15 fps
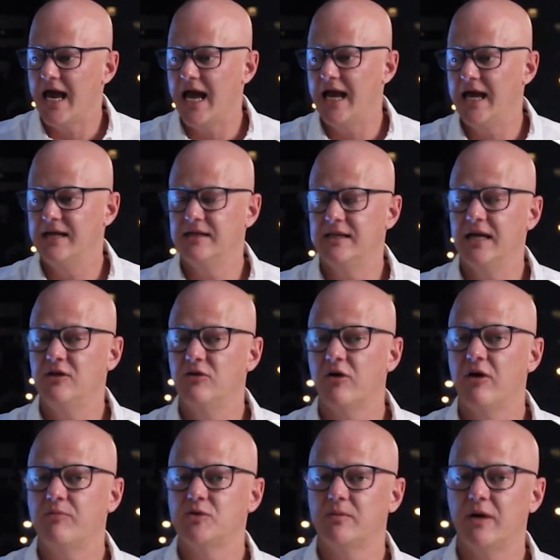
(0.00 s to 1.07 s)
And then your
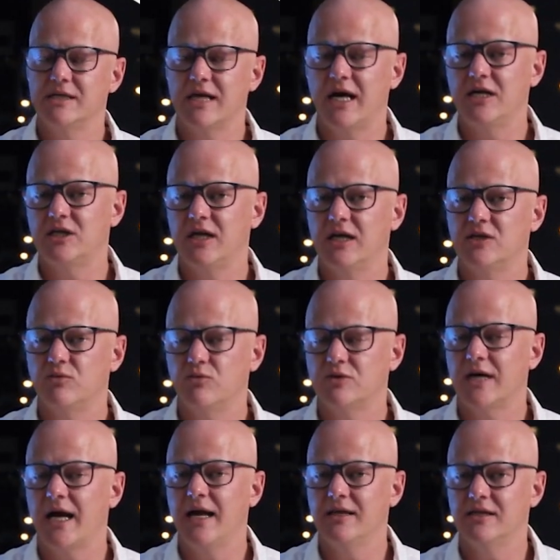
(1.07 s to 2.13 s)
optimization engine will
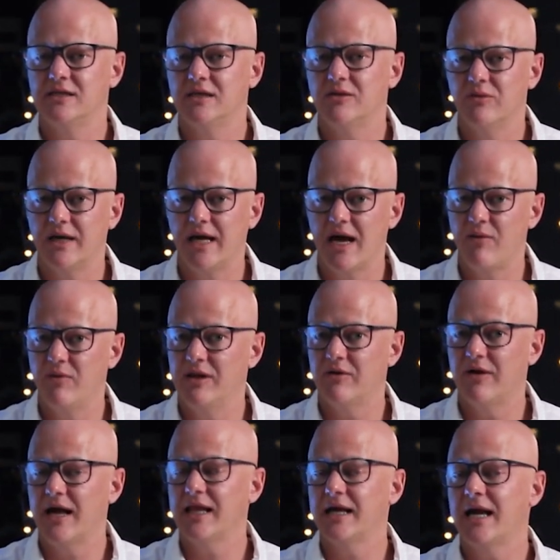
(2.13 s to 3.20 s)
take this into account when
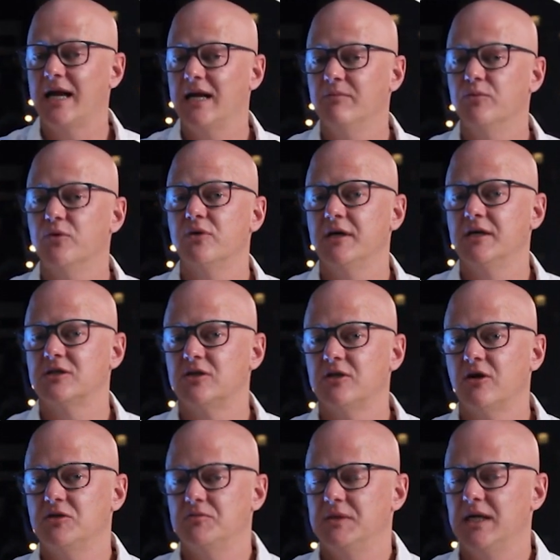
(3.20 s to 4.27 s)
they're allocating bookings to
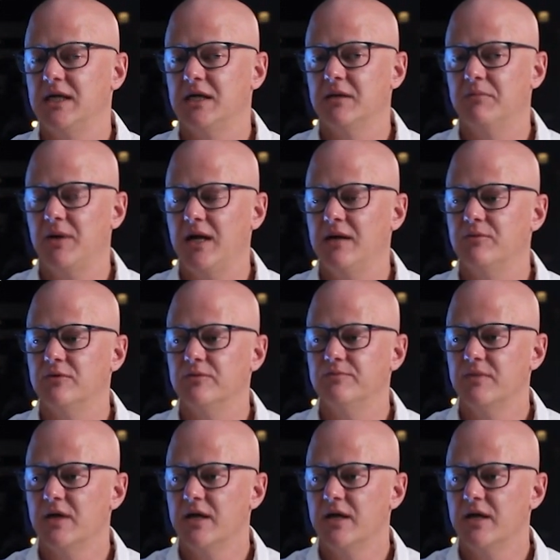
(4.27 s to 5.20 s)
those particular people.